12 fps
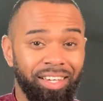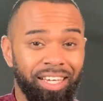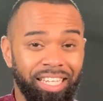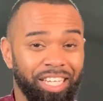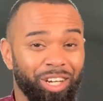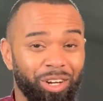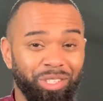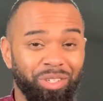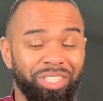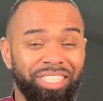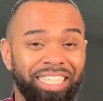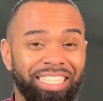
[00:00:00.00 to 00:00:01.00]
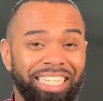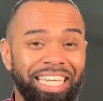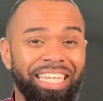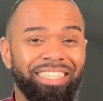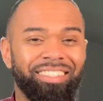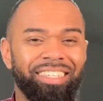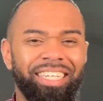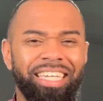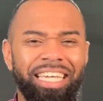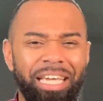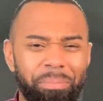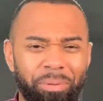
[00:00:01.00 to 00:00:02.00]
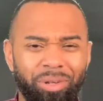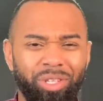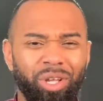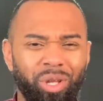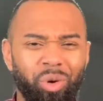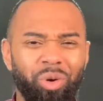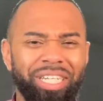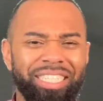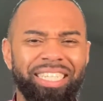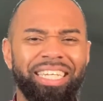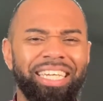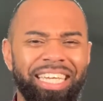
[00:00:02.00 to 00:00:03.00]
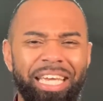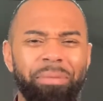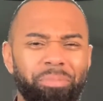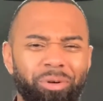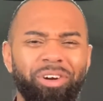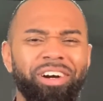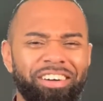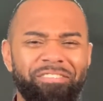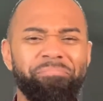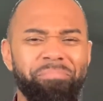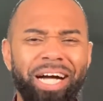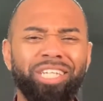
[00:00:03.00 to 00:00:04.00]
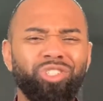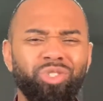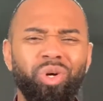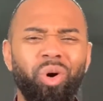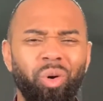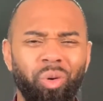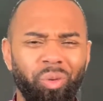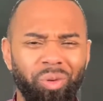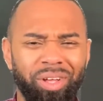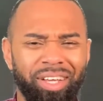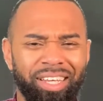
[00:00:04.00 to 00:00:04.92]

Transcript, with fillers: Then it goes on and says, He is the keeper, the Lord is the keeper of my soul.